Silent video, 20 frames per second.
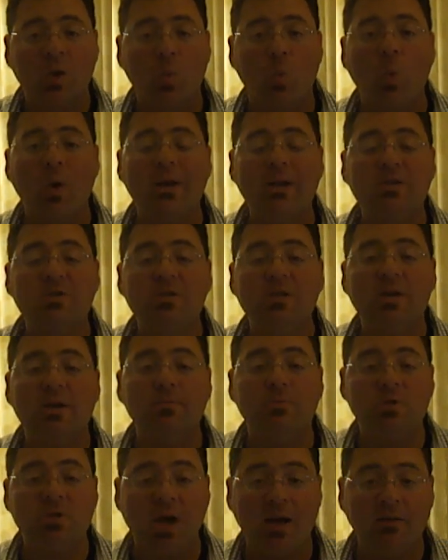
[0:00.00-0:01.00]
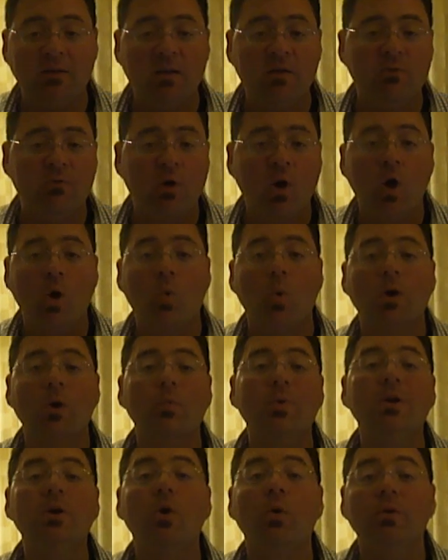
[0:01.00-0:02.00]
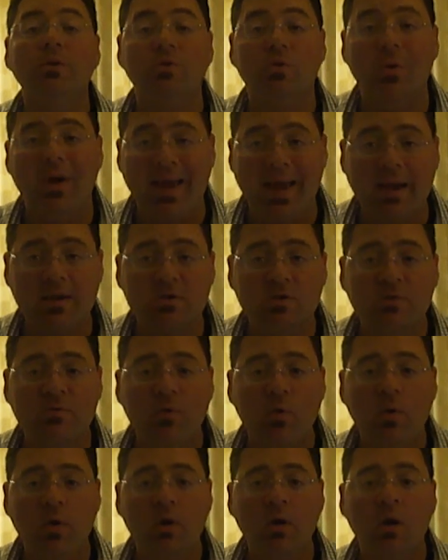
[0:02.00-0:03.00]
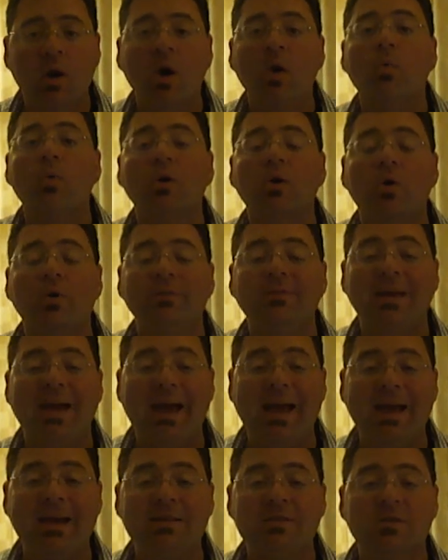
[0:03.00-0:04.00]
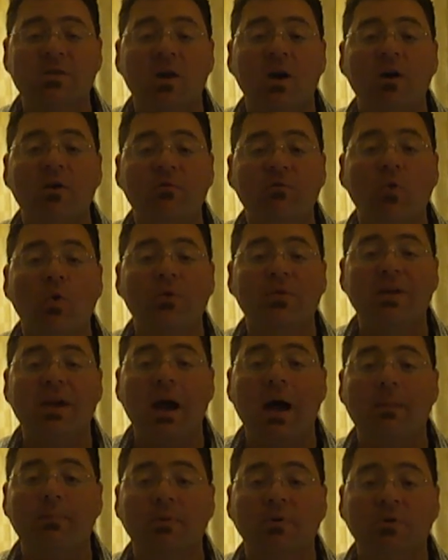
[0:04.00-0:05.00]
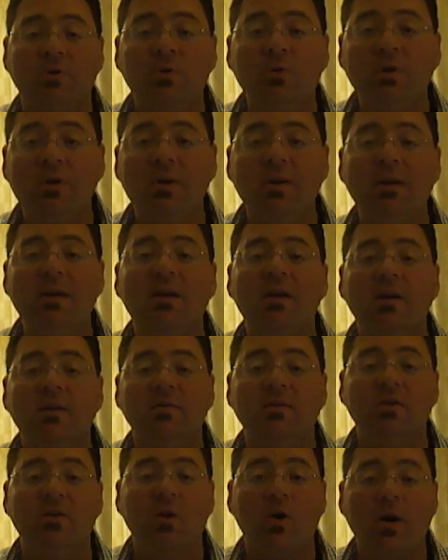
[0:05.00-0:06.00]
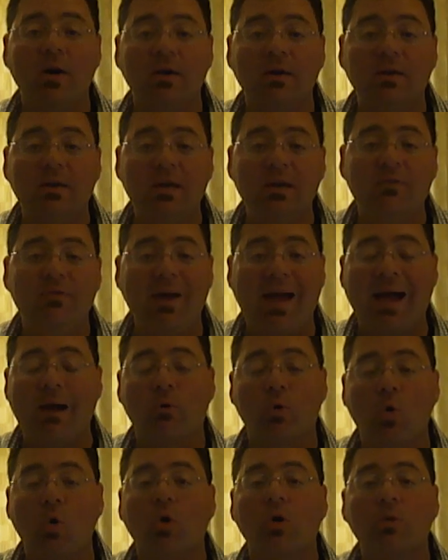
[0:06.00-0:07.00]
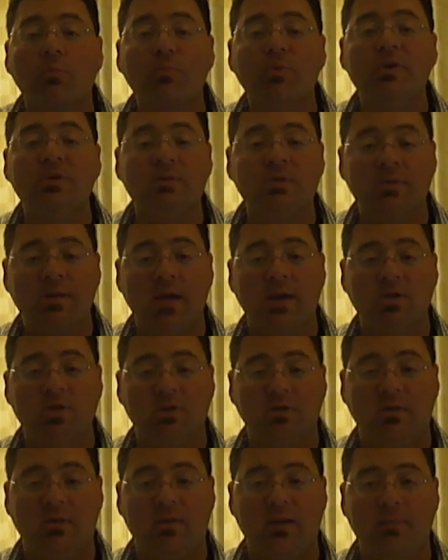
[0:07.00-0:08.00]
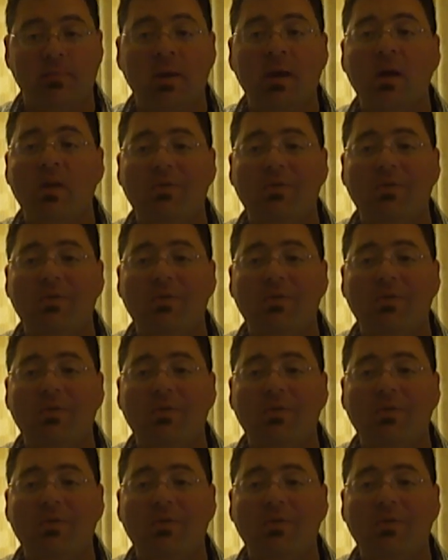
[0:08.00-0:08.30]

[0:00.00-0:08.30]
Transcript: What is the objective? What are we going to ask for? We're going to ask for the opportunity to give our oral presentation to them.